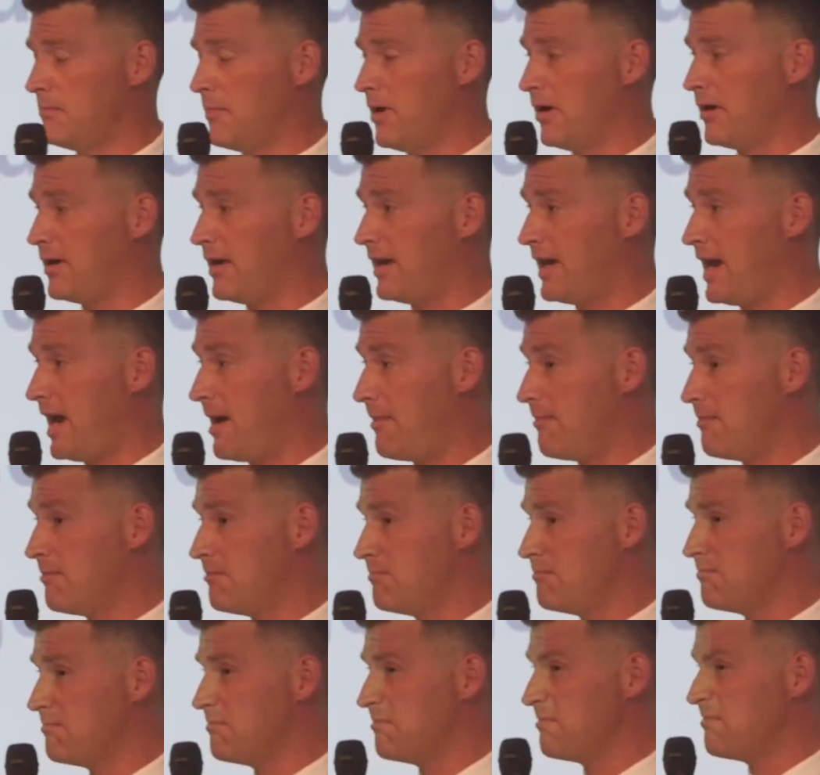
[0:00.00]
Market cap,
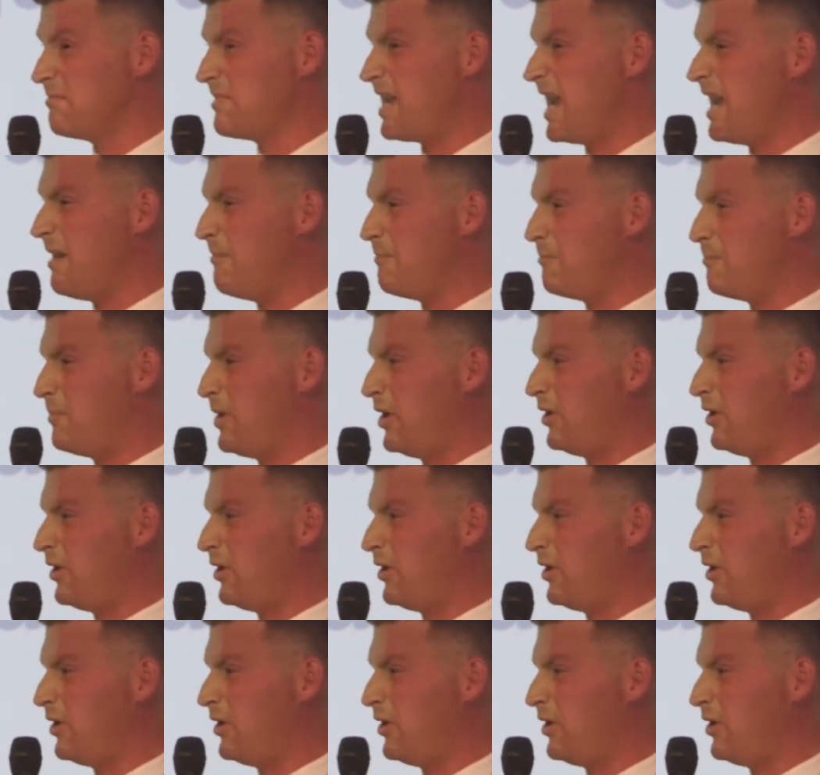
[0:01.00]
$8